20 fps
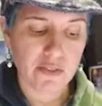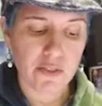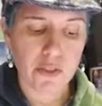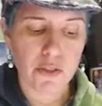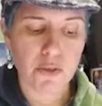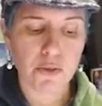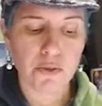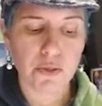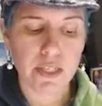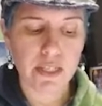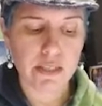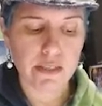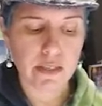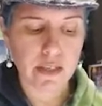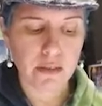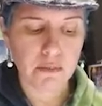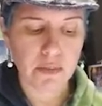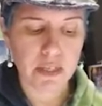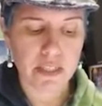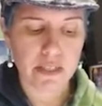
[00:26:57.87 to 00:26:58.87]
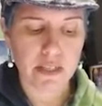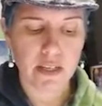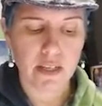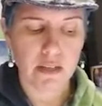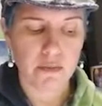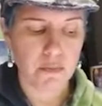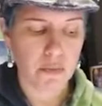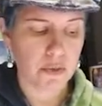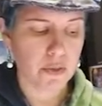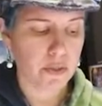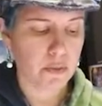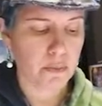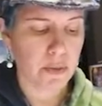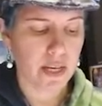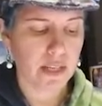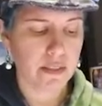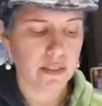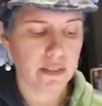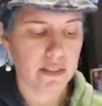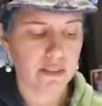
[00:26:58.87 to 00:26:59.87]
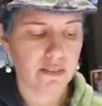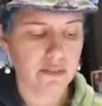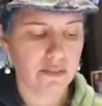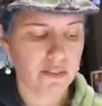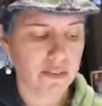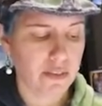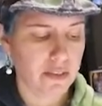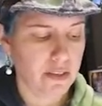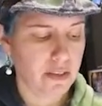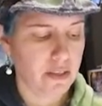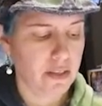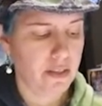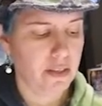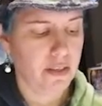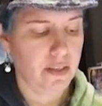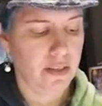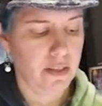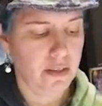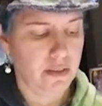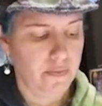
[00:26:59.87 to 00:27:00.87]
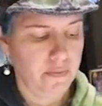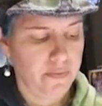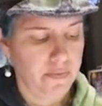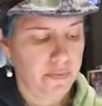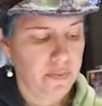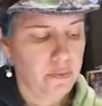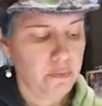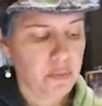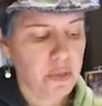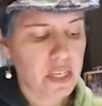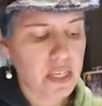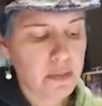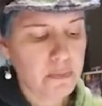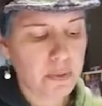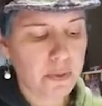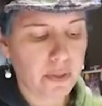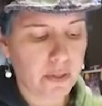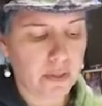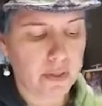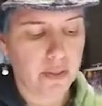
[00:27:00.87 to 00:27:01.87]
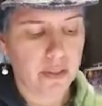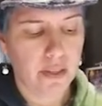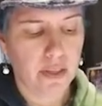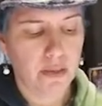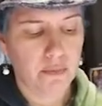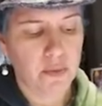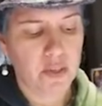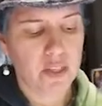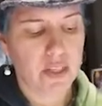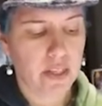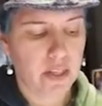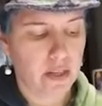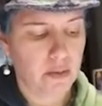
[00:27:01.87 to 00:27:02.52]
Trees can be done in perspective. People can be done in